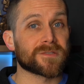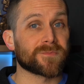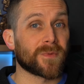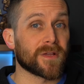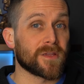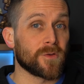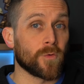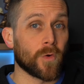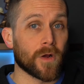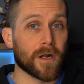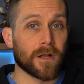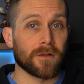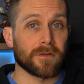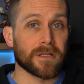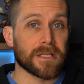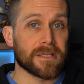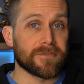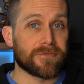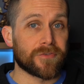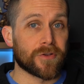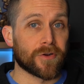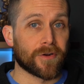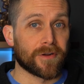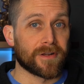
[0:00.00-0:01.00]
but you want to
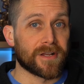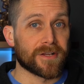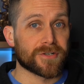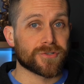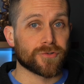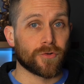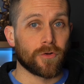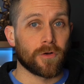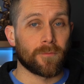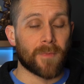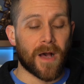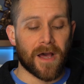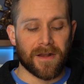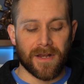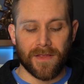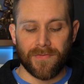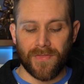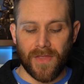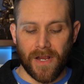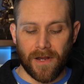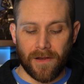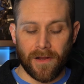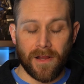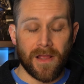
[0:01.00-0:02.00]
leave your initial amount
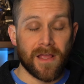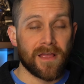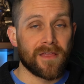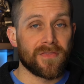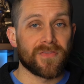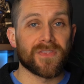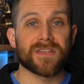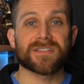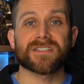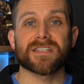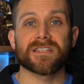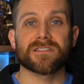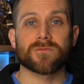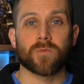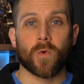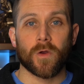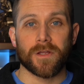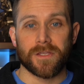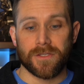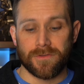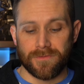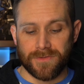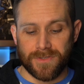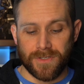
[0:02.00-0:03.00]
in there, this is
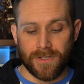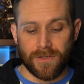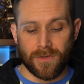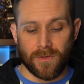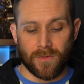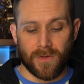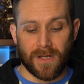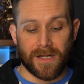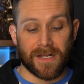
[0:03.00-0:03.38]
what you do.